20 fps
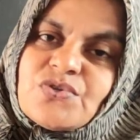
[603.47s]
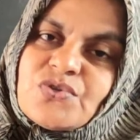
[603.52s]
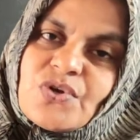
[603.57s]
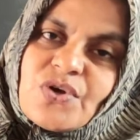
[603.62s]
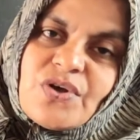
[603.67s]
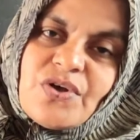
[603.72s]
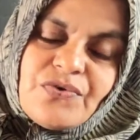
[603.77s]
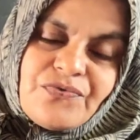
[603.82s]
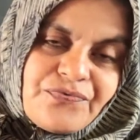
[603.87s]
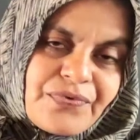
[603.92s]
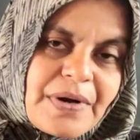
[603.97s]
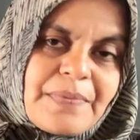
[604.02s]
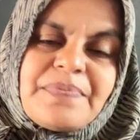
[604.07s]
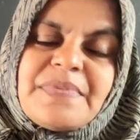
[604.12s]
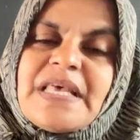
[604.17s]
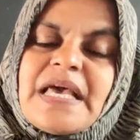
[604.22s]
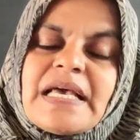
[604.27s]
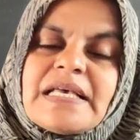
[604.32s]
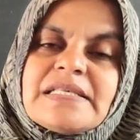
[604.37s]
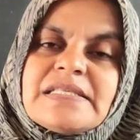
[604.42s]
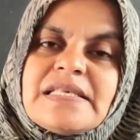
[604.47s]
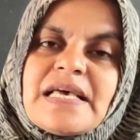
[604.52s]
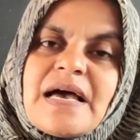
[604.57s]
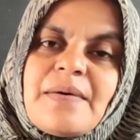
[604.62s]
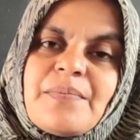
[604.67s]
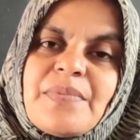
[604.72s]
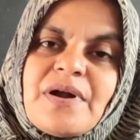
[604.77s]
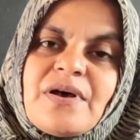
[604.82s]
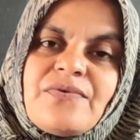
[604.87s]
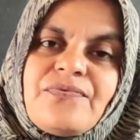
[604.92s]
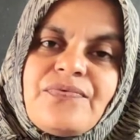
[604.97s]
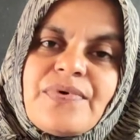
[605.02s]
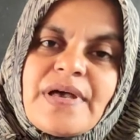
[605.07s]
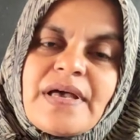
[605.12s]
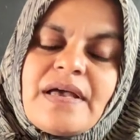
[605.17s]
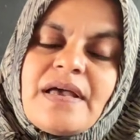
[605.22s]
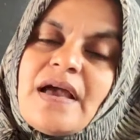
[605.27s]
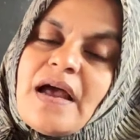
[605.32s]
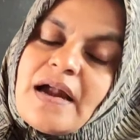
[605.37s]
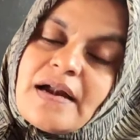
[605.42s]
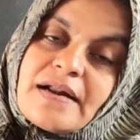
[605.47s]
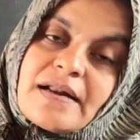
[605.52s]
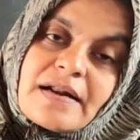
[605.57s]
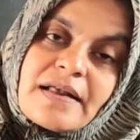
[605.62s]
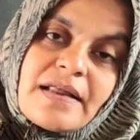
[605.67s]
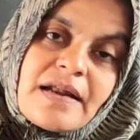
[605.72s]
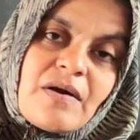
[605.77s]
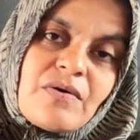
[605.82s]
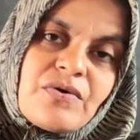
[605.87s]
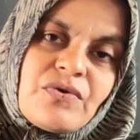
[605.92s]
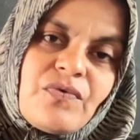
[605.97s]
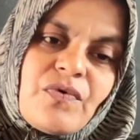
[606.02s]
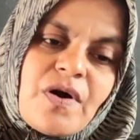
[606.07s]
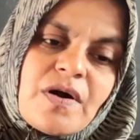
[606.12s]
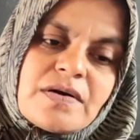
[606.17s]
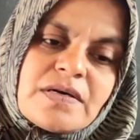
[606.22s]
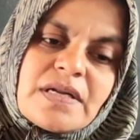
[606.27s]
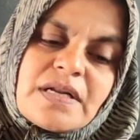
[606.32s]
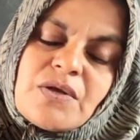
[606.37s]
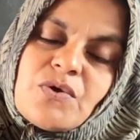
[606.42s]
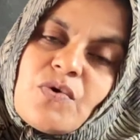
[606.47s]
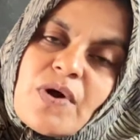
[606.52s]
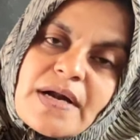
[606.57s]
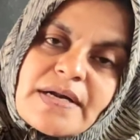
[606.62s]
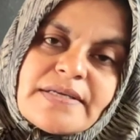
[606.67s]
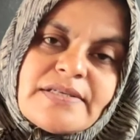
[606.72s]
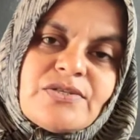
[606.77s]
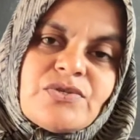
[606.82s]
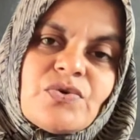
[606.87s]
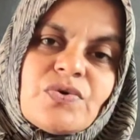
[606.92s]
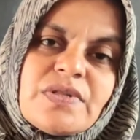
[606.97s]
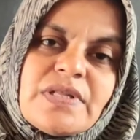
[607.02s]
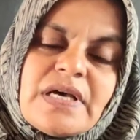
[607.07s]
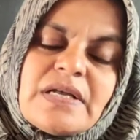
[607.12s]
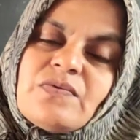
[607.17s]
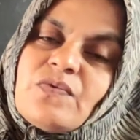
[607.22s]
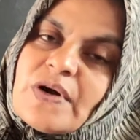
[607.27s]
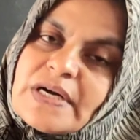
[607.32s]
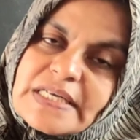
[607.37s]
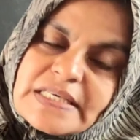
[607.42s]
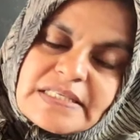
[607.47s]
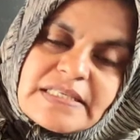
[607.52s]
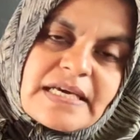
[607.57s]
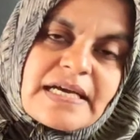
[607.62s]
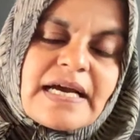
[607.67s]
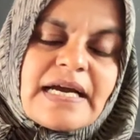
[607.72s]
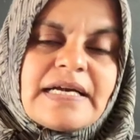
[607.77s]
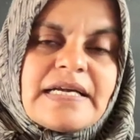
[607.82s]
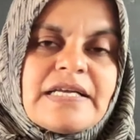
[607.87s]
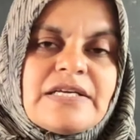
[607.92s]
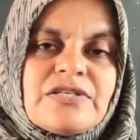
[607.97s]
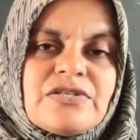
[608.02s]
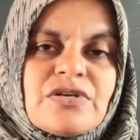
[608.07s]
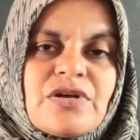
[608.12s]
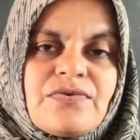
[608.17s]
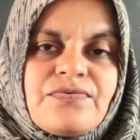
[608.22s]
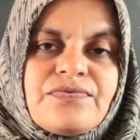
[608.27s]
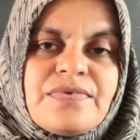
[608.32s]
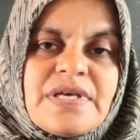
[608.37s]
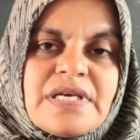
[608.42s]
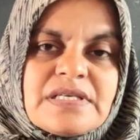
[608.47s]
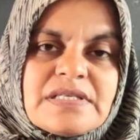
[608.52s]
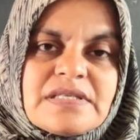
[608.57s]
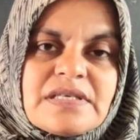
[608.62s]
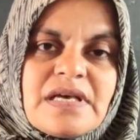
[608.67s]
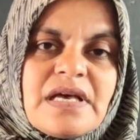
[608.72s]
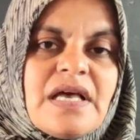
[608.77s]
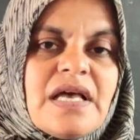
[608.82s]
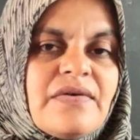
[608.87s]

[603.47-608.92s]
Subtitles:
So, from the example of underground water, you understood that what is the condition of this,